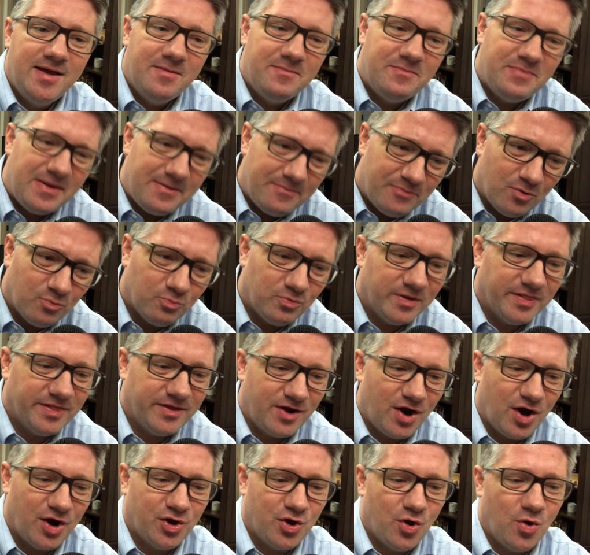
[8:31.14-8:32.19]
People really
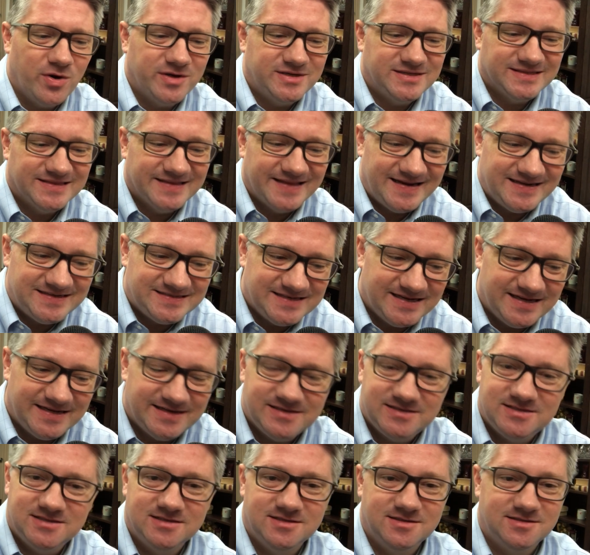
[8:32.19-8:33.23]
aren't going to LinkedIn
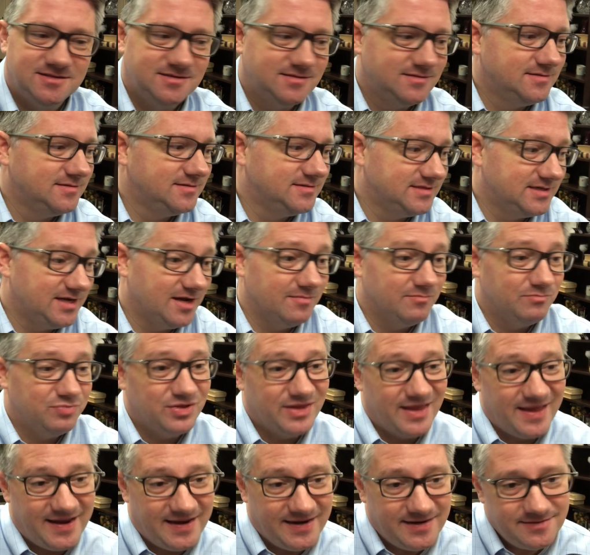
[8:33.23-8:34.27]
to
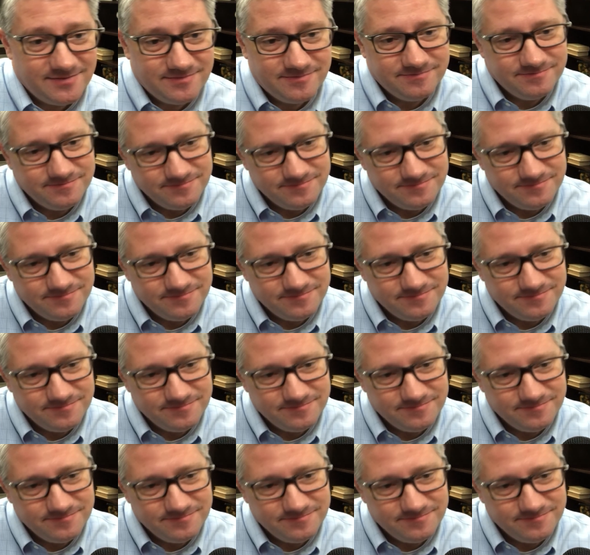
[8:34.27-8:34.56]
complain.